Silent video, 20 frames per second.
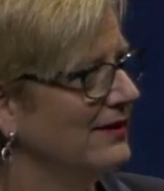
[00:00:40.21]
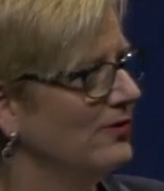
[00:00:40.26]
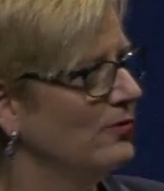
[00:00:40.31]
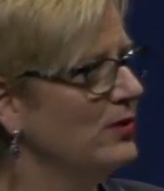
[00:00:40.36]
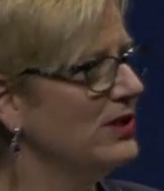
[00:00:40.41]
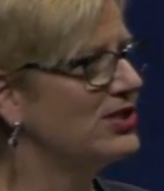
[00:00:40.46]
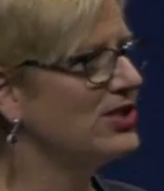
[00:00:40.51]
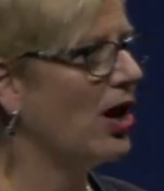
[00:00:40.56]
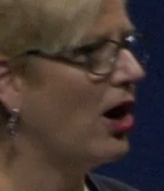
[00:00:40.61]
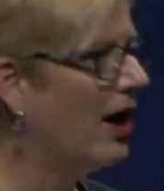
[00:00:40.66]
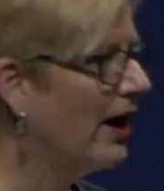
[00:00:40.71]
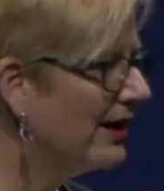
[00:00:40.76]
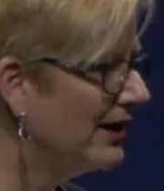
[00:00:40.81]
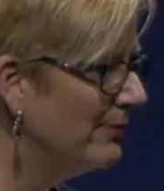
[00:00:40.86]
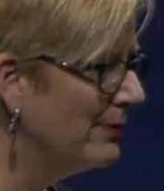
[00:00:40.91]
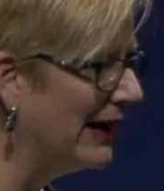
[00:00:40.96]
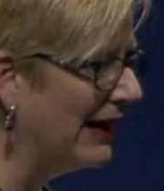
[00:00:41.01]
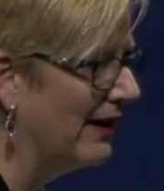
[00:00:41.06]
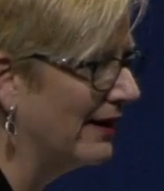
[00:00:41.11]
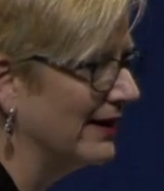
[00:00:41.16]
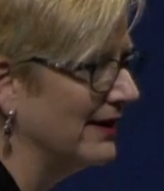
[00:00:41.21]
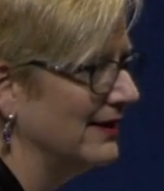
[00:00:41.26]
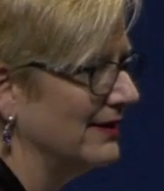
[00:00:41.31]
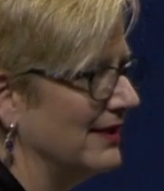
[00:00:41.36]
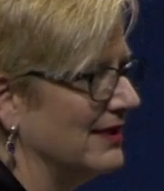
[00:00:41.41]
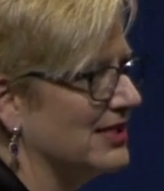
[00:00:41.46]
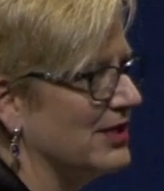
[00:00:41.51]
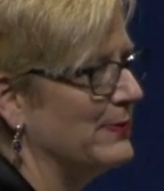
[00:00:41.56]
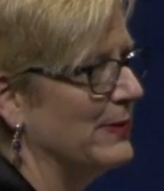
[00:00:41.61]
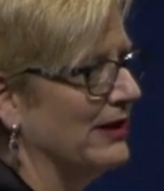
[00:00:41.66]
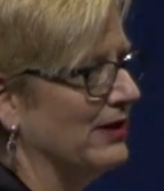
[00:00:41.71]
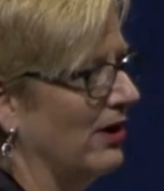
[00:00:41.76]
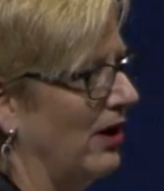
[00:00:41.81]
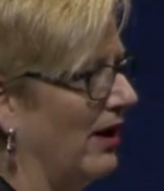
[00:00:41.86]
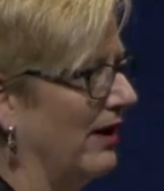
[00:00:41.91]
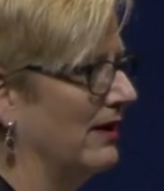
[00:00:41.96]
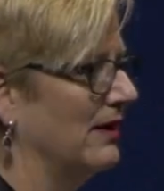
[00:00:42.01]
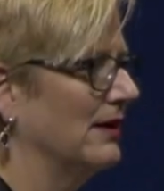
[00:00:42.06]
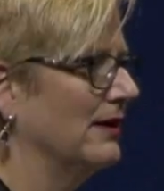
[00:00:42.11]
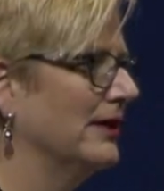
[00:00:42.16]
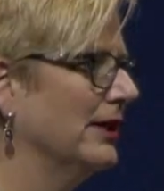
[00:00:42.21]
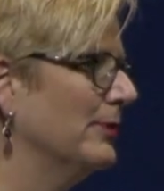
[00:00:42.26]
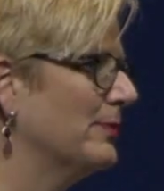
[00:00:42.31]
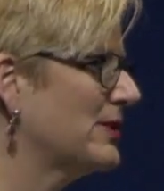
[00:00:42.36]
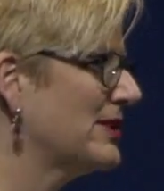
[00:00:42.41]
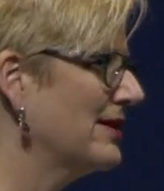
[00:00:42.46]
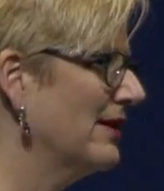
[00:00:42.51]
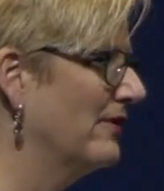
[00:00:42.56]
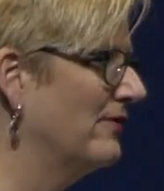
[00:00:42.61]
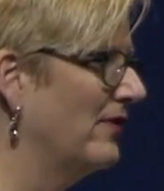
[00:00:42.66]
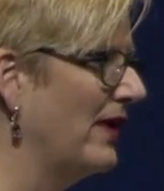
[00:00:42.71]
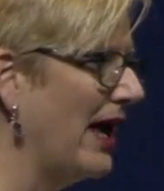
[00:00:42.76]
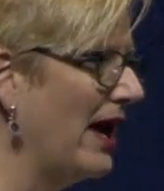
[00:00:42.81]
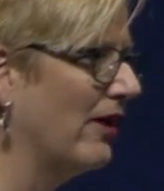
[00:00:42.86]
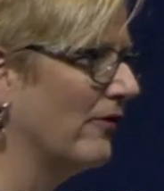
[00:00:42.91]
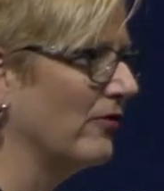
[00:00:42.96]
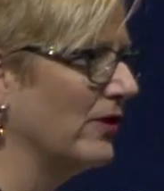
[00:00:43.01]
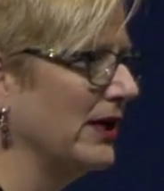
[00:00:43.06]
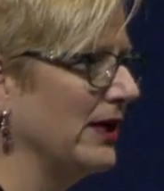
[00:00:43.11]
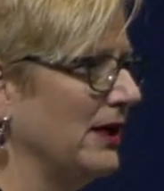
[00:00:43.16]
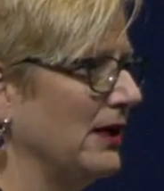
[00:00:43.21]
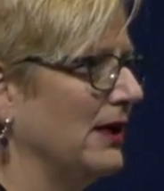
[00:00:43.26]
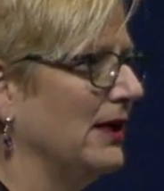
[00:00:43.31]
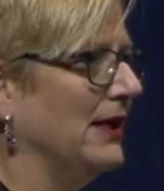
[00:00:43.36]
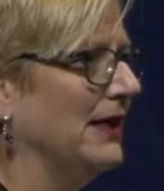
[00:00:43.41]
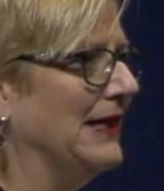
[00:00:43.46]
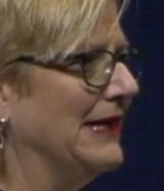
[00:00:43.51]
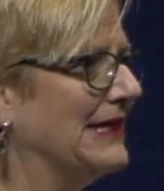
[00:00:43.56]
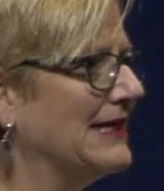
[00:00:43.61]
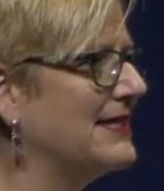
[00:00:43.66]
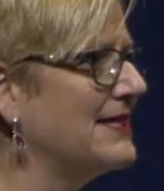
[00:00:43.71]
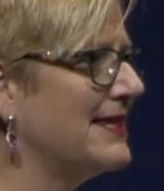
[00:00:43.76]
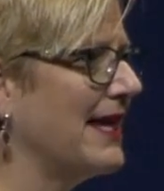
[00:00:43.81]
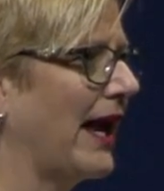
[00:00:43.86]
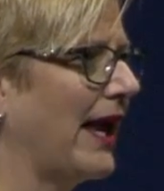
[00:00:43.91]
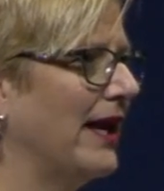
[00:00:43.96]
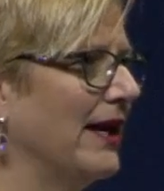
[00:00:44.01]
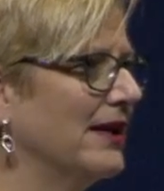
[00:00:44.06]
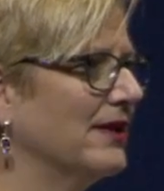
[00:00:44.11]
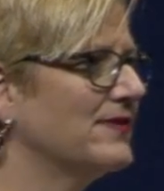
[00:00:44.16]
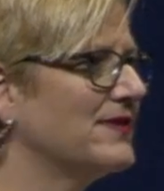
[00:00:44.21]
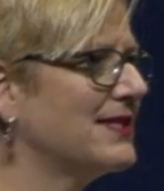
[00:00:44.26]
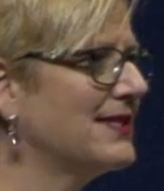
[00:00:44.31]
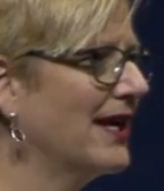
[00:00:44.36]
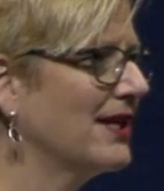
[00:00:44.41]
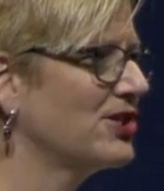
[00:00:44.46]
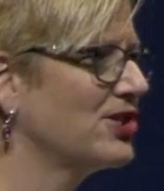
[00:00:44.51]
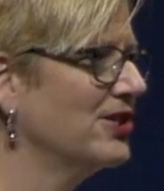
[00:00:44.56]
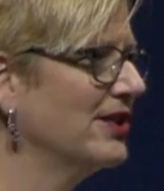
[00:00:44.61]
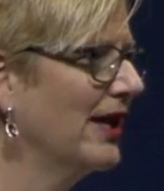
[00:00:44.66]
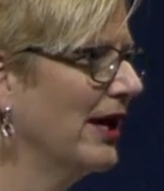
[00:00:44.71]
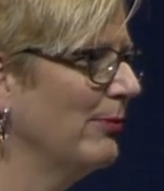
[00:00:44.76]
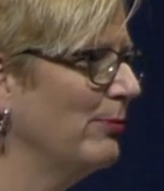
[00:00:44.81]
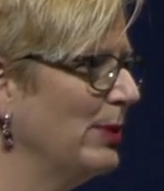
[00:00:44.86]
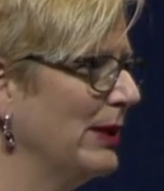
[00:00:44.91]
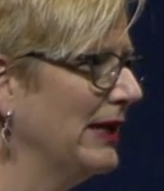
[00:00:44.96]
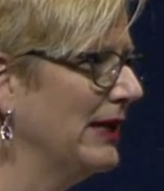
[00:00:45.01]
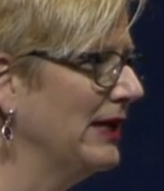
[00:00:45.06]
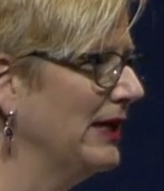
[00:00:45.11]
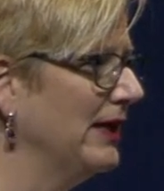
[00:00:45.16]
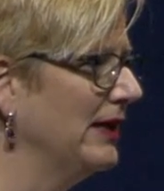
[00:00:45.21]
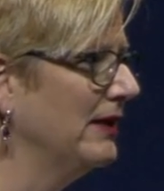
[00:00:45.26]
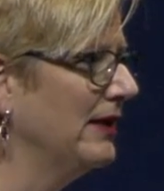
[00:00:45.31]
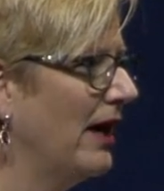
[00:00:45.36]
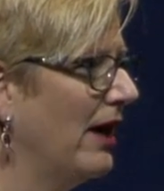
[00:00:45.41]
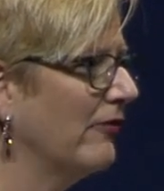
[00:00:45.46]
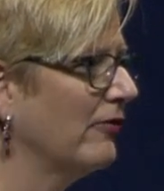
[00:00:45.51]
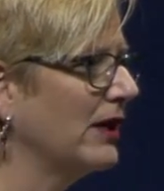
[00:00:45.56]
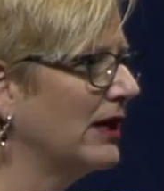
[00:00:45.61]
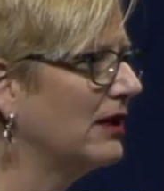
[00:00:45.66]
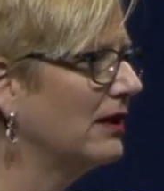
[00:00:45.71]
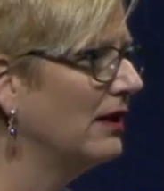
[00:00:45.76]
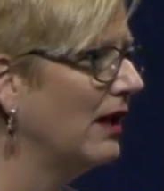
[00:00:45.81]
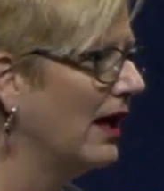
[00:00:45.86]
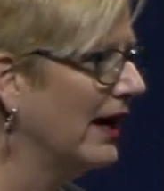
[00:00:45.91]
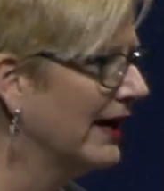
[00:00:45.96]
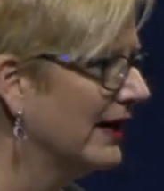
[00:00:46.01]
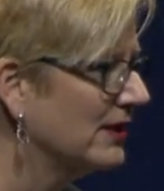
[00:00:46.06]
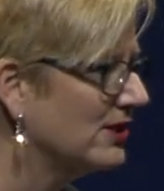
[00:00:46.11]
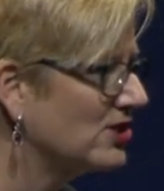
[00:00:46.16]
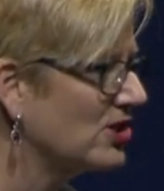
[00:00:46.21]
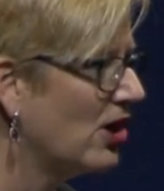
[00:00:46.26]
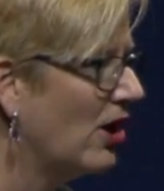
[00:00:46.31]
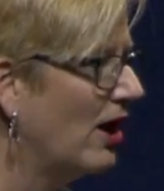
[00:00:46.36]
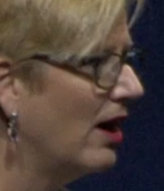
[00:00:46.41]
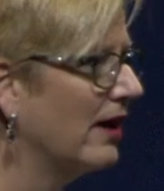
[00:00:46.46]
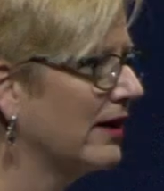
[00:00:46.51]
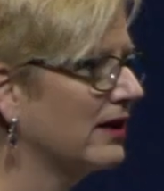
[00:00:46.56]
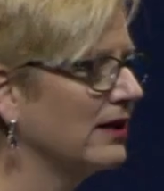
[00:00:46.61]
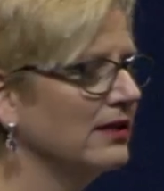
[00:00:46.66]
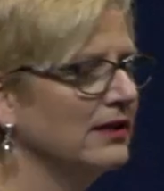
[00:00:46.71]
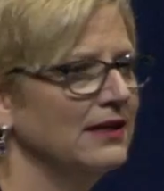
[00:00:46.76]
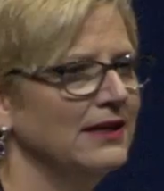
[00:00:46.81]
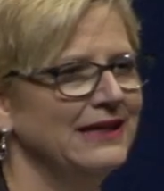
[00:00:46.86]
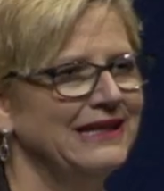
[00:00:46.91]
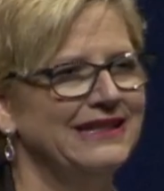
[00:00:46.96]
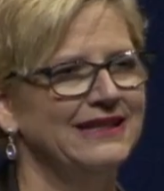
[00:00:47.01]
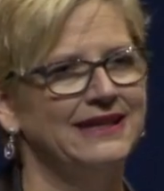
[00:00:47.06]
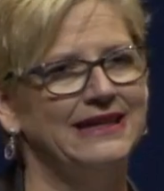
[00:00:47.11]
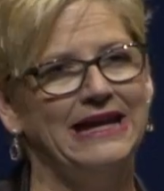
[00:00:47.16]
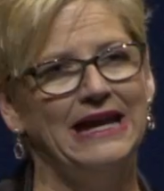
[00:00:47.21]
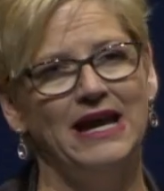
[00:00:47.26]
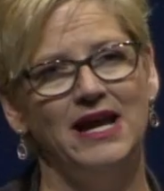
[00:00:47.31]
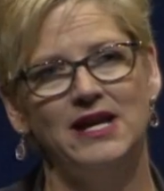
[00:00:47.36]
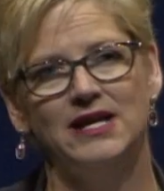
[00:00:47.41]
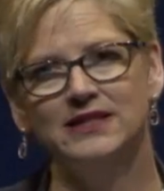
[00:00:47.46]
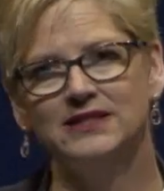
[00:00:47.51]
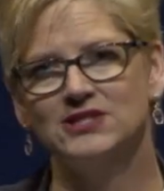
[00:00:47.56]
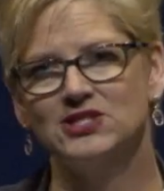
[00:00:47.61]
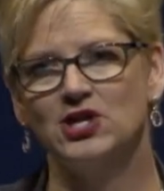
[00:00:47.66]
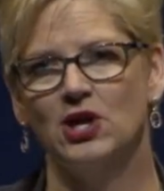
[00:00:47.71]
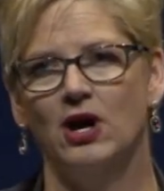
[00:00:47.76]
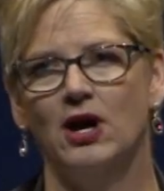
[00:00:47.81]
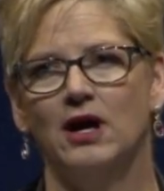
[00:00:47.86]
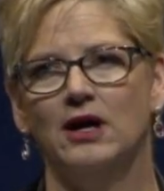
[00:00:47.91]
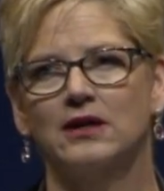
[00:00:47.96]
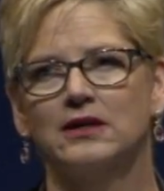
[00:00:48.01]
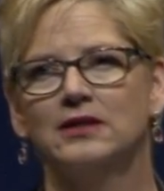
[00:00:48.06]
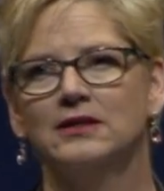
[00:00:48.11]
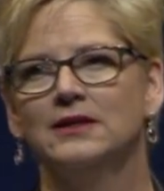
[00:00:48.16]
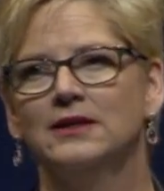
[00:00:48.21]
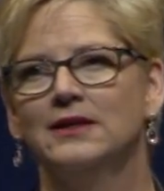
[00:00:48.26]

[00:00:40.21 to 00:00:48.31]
We talk about it. It's been on the lips of every executive session I've been in, every client talk, candidate talk.